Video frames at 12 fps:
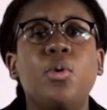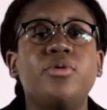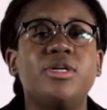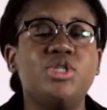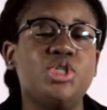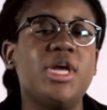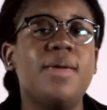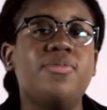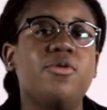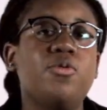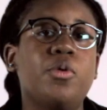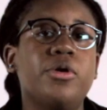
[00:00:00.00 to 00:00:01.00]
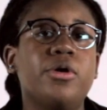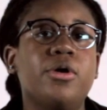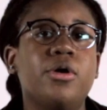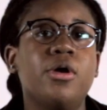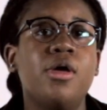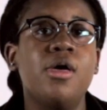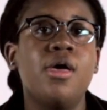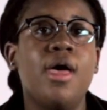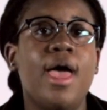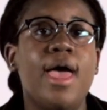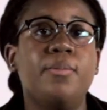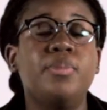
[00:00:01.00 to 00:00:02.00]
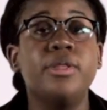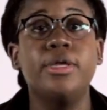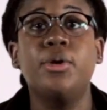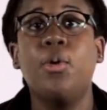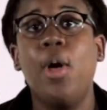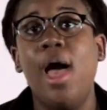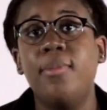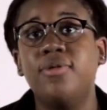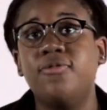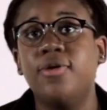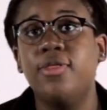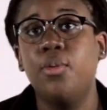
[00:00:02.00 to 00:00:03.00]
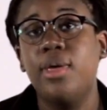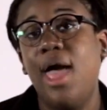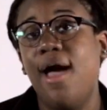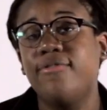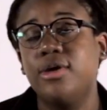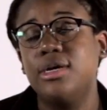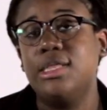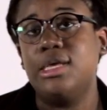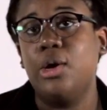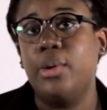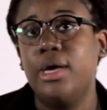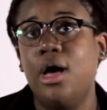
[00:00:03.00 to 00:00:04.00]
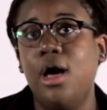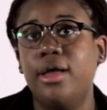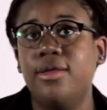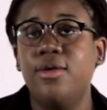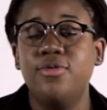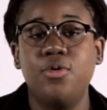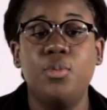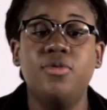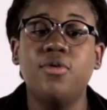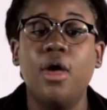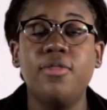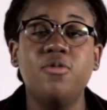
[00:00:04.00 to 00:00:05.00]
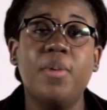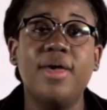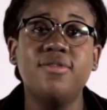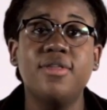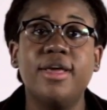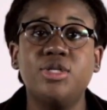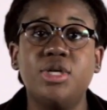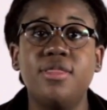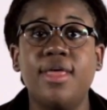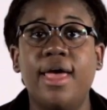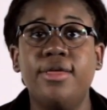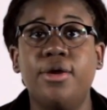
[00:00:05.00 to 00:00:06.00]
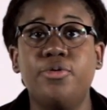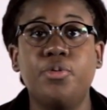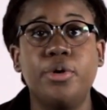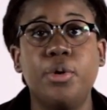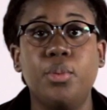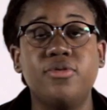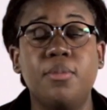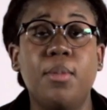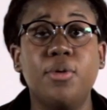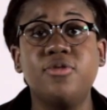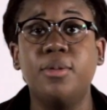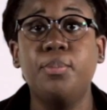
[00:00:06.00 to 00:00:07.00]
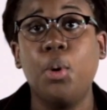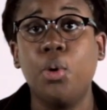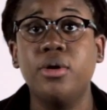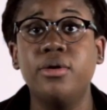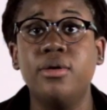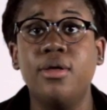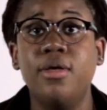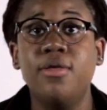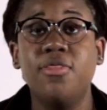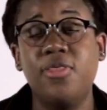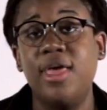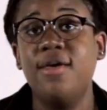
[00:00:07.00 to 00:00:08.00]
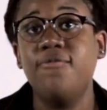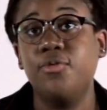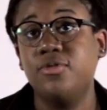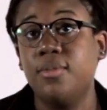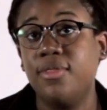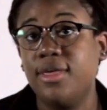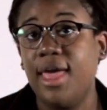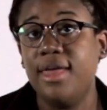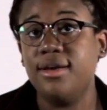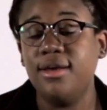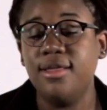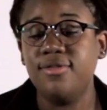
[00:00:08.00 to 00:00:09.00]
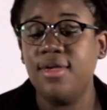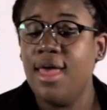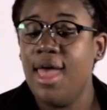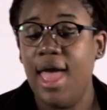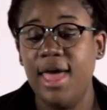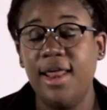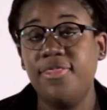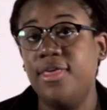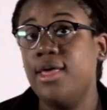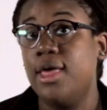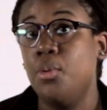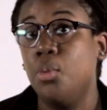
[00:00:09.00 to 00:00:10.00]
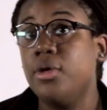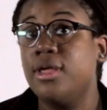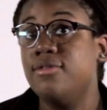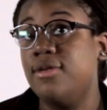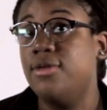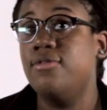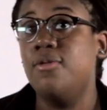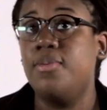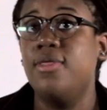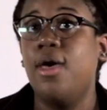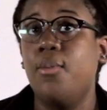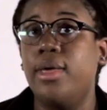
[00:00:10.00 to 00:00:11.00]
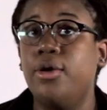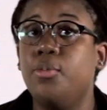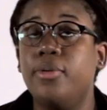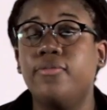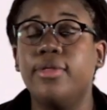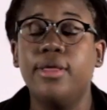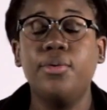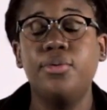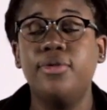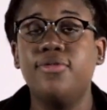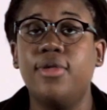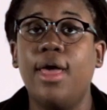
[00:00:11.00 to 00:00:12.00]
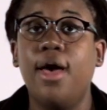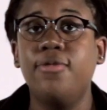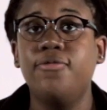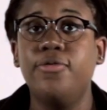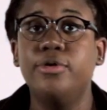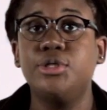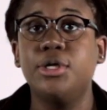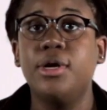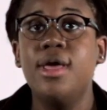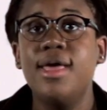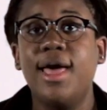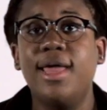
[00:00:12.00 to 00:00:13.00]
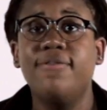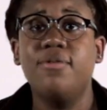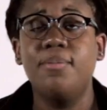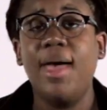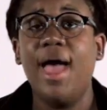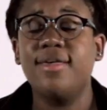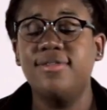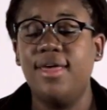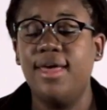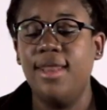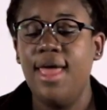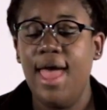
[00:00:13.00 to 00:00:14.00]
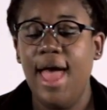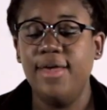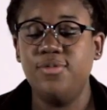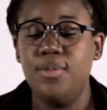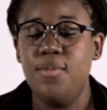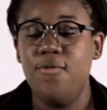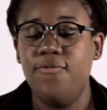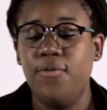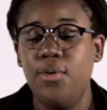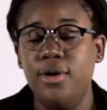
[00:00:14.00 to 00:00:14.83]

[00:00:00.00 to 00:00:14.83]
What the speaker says: mold and shape the Twitter and political atmosphere that we have currently going on. So we saw in this past election that, you know, Twitter was the most important thing for some of the candidates, and I think it will continue to be that way. It'll be really cool to see how the future kind of impacts that as we move